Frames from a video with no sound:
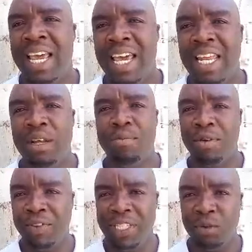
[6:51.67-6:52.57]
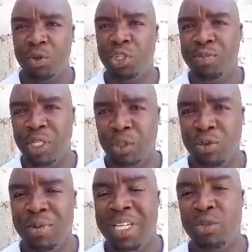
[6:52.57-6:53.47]
and Professor Welshman
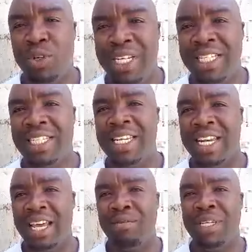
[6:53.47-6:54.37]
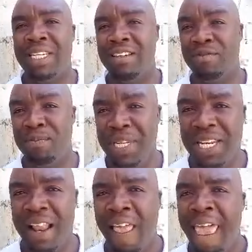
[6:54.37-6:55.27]
as well as Tendai have
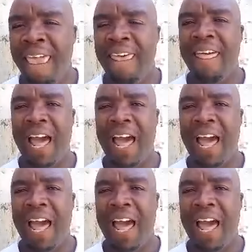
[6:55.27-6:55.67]
been uh,